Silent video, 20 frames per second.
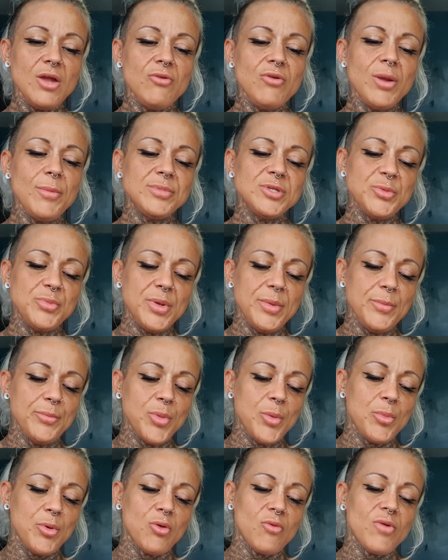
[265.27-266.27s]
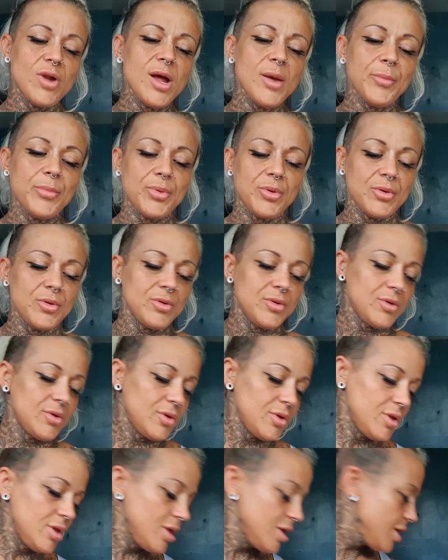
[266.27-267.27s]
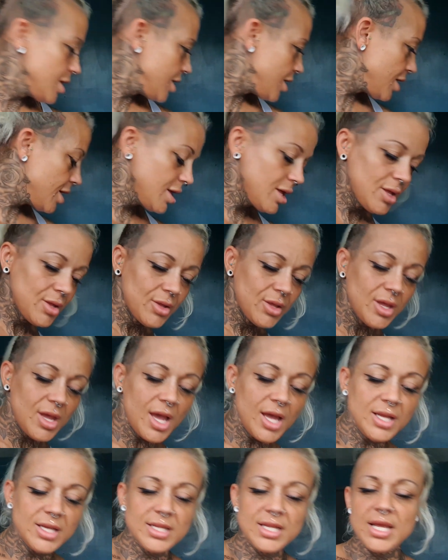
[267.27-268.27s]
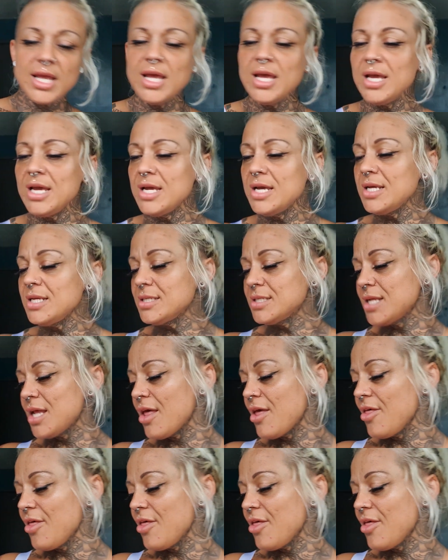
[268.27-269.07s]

Wrapped up in bubble wrap. And it is